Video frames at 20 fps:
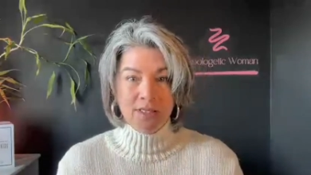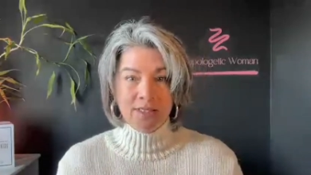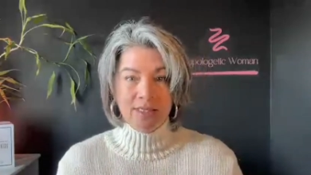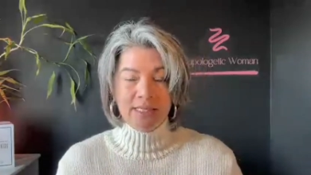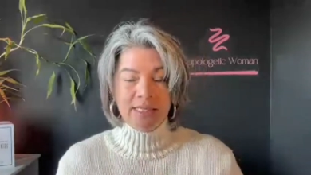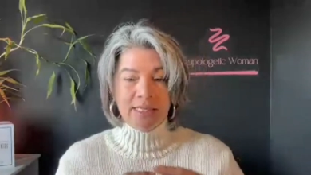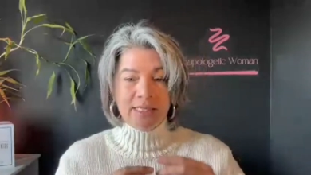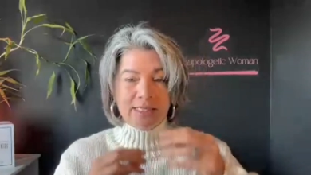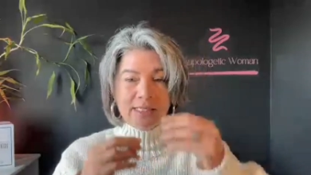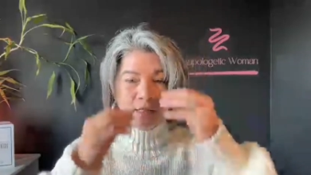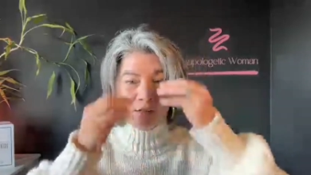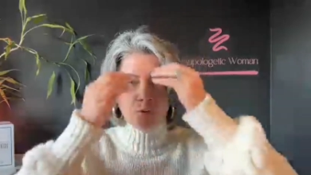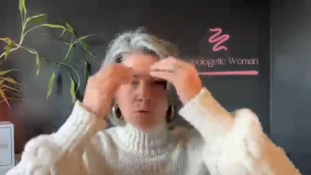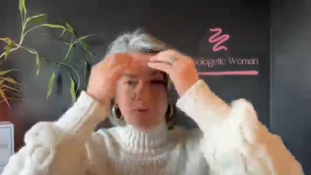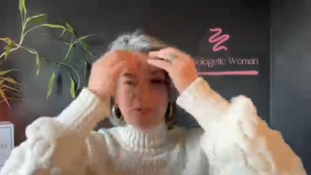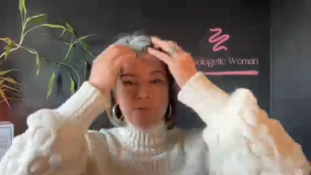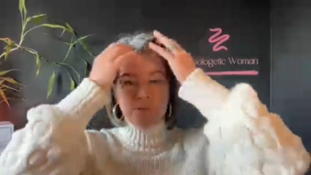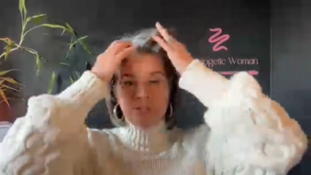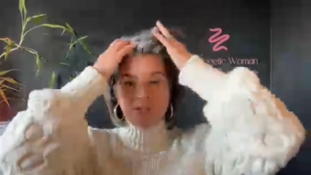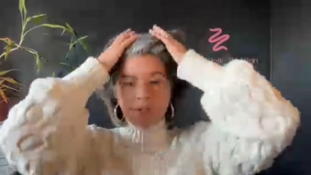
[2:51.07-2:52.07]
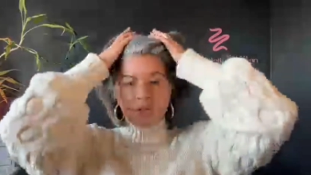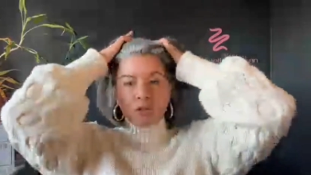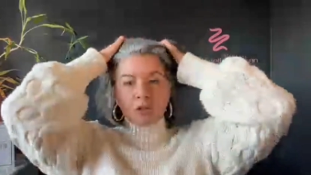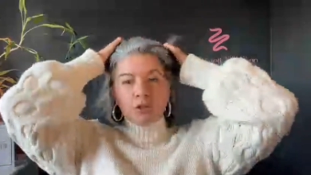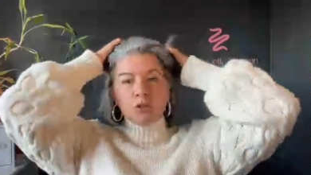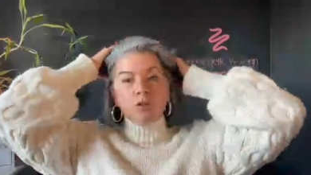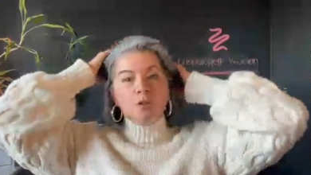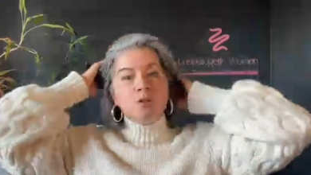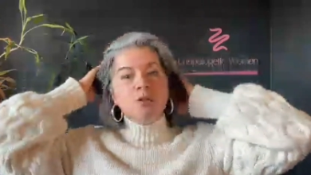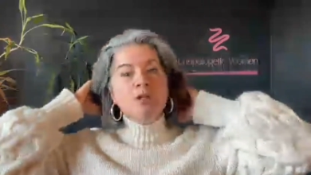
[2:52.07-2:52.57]
It is the women
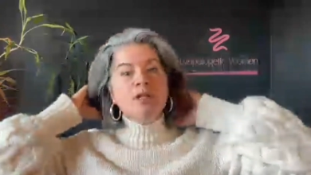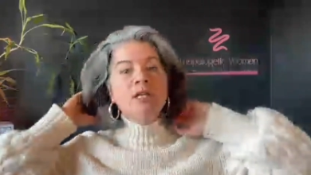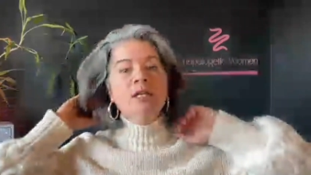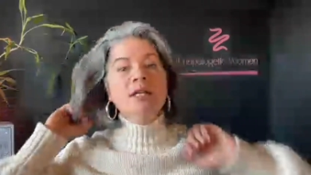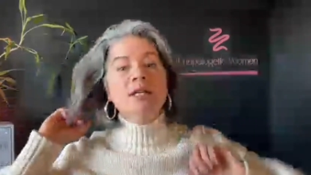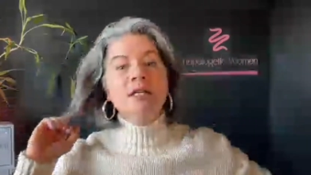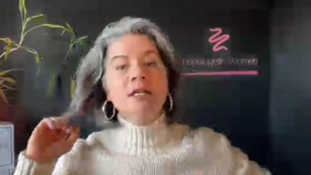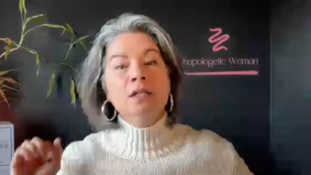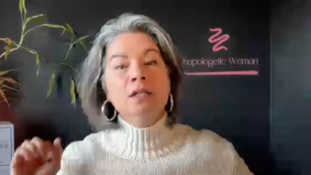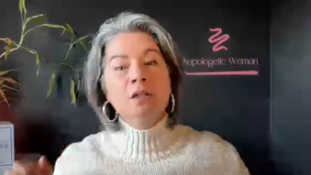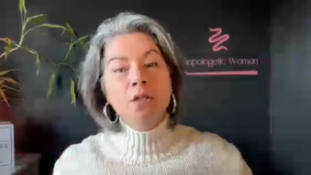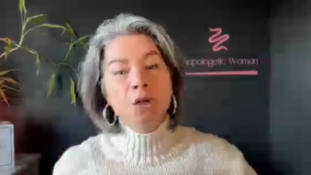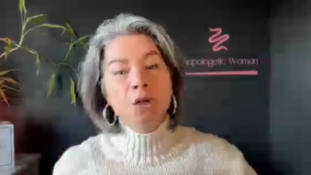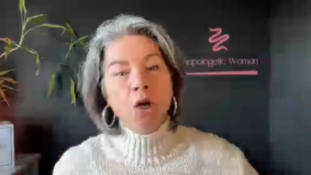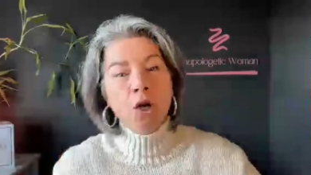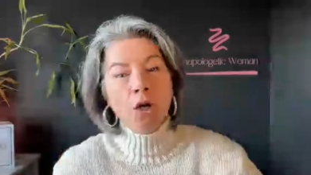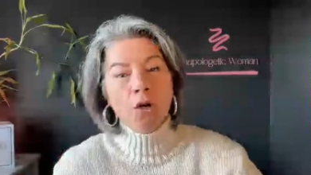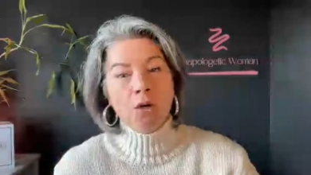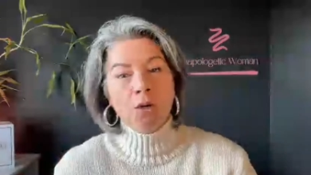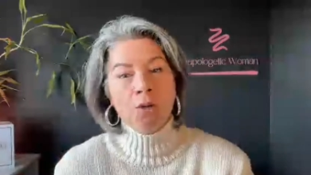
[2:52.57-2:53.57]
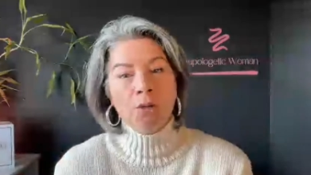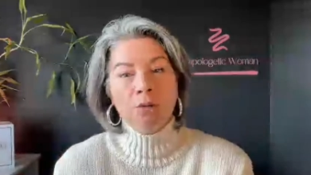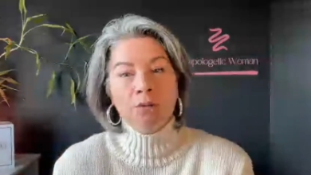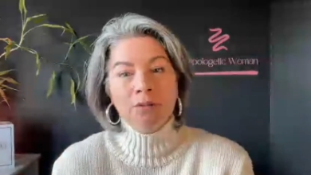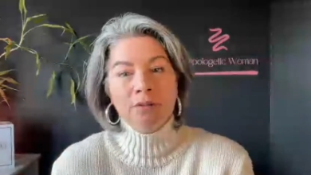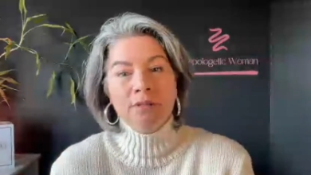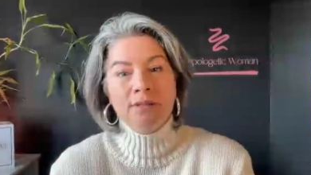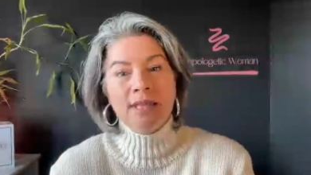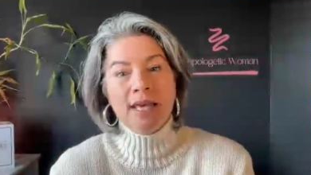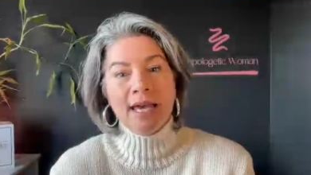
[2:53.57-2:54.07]
who know
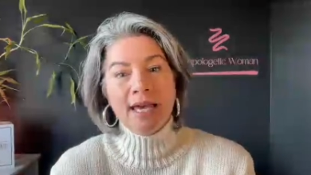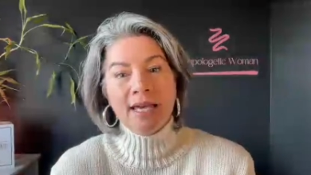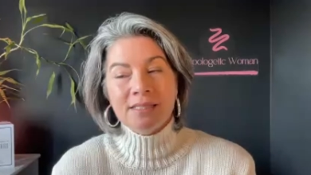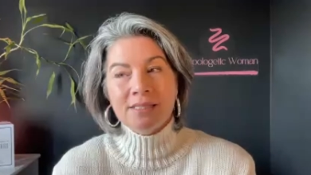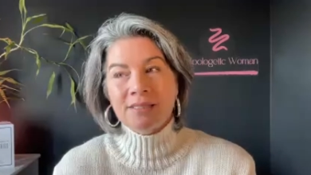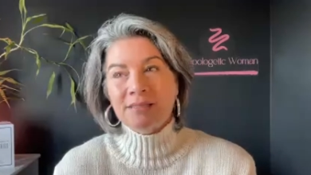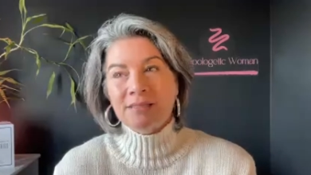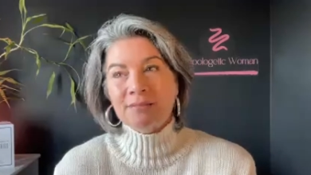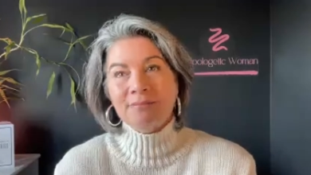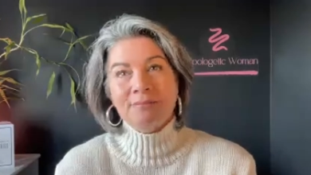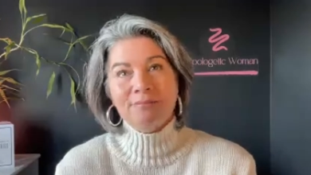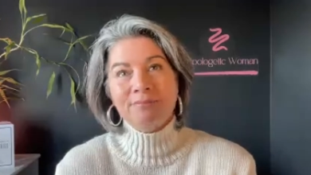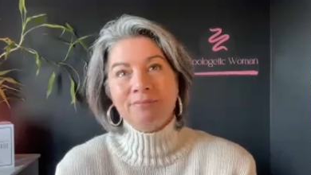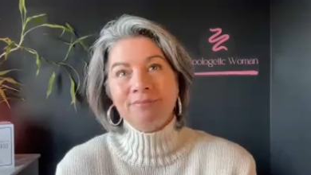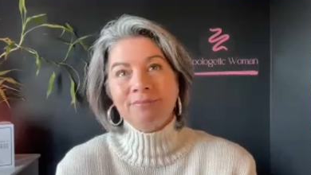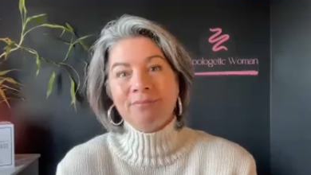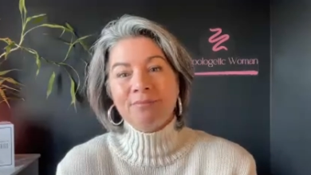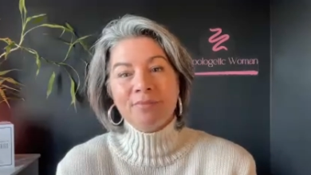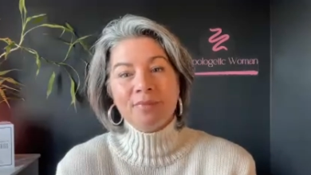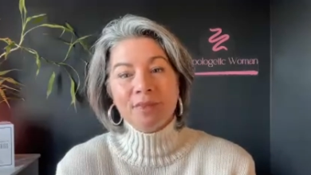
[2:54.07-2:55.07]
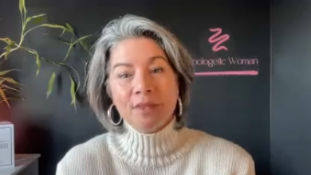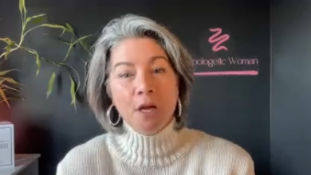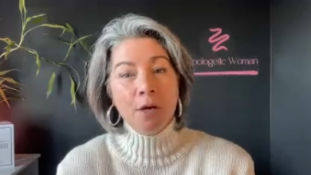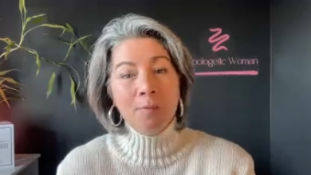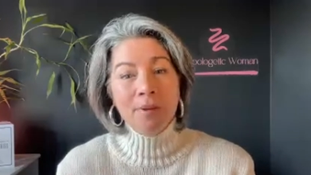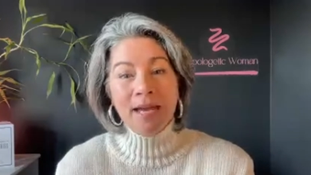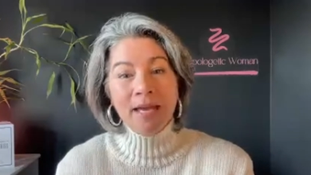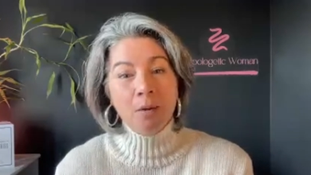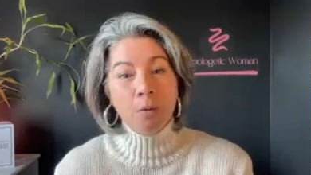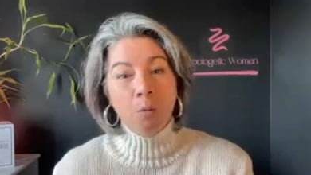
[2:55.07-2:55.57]
that no
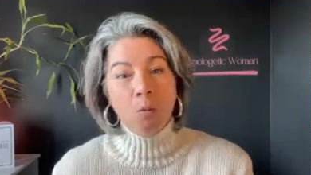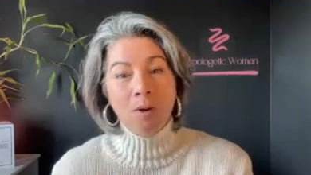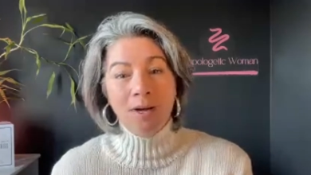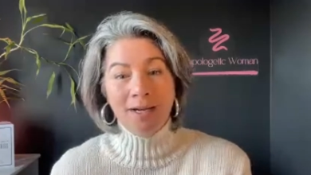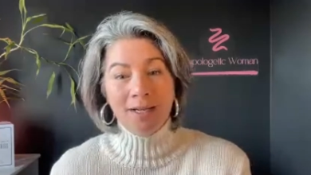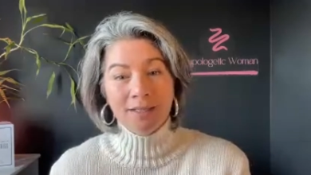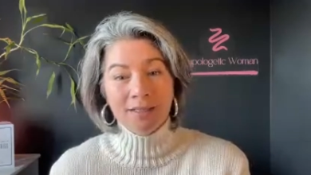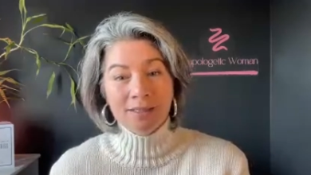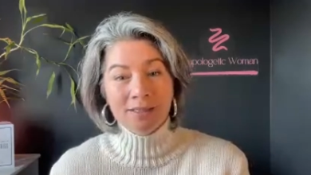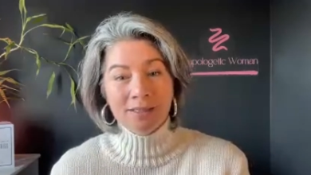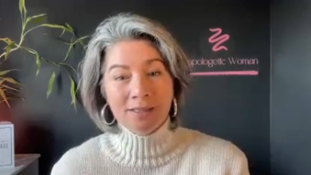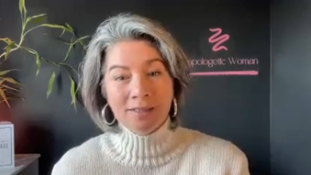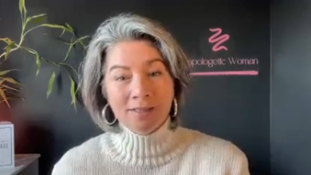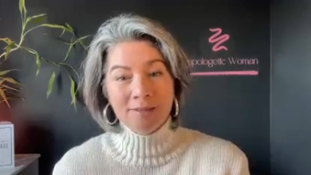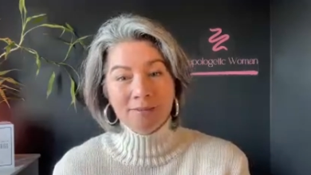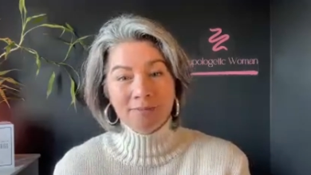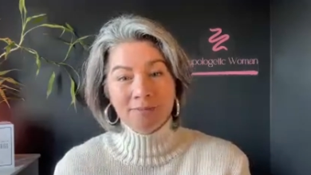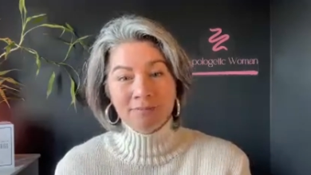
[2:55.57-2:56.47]
matter what,